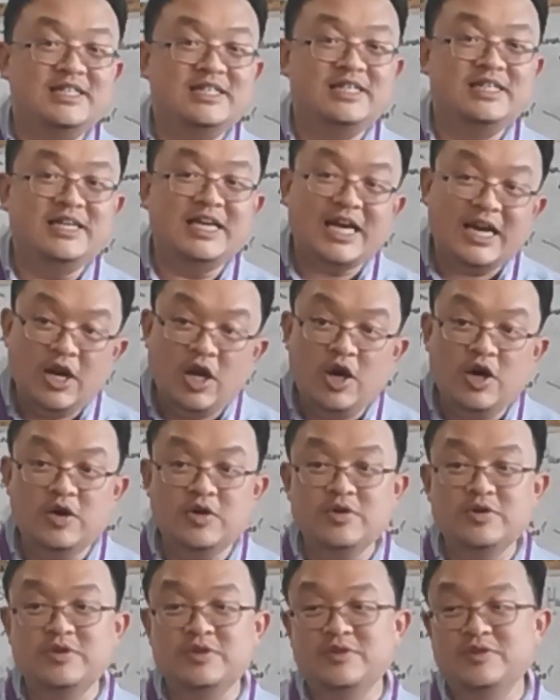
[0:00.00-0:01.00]

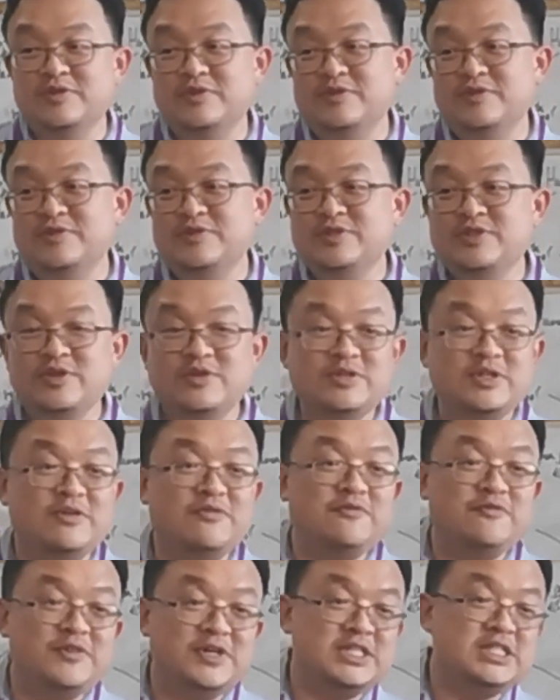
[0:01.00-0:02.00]
yellow. So the
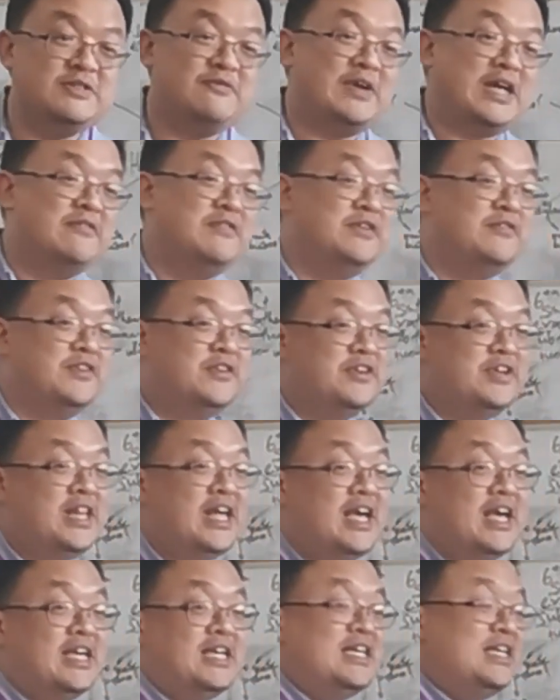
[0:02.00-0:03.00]
first
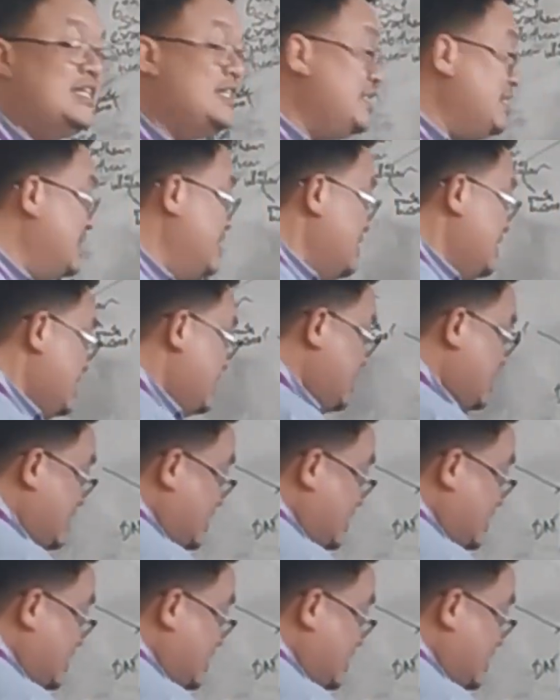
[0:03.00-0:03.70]
Flaviviridae is